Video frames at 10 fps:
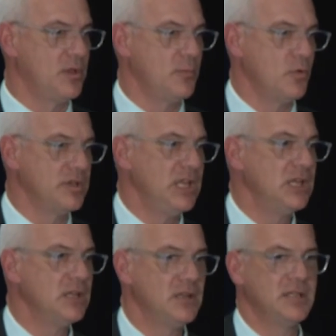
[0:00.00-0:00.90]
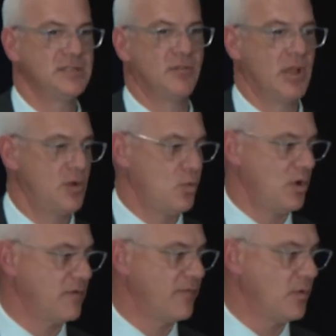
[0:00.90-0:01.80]
more needed, is around
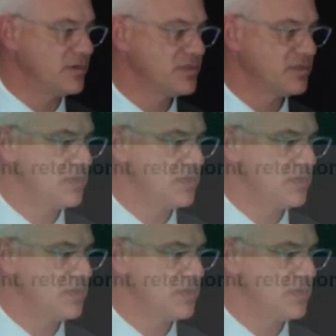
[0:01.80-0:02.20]
workforce.